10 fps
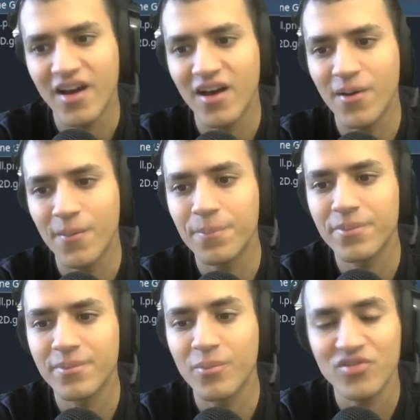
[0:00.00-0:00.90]
Um,
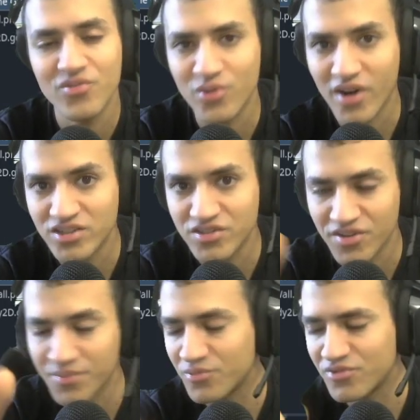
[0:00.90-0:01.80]
most of you are actually
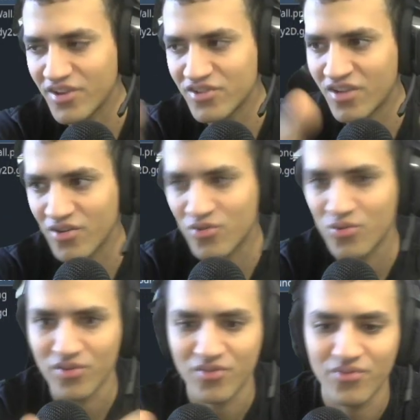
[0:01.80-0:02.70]
subbed, which is actually kind of
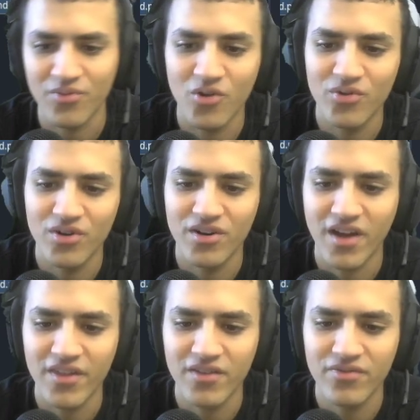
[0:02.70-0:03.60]
cool. So over,
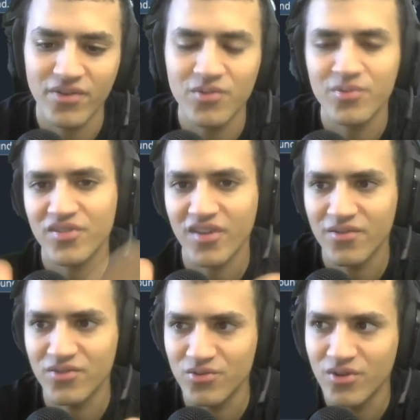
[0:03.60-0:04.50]
I think
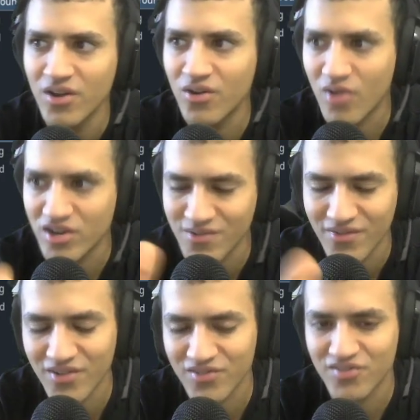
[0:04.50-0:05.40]
50% of you who watch my
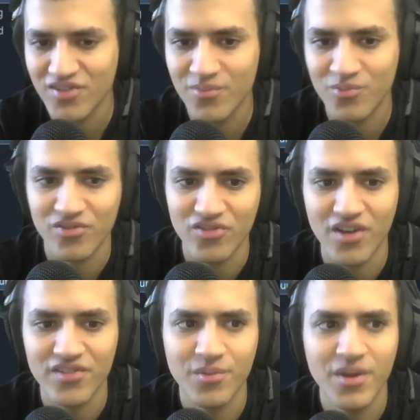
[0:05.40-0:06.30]
videos are subbed, which is
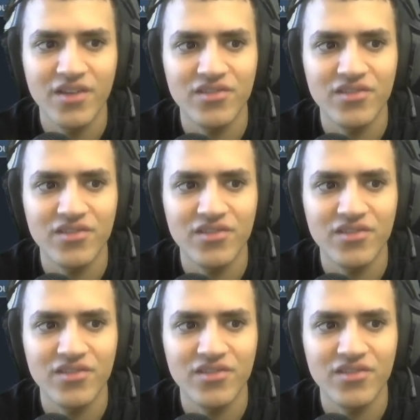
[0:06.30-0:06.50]
awesome.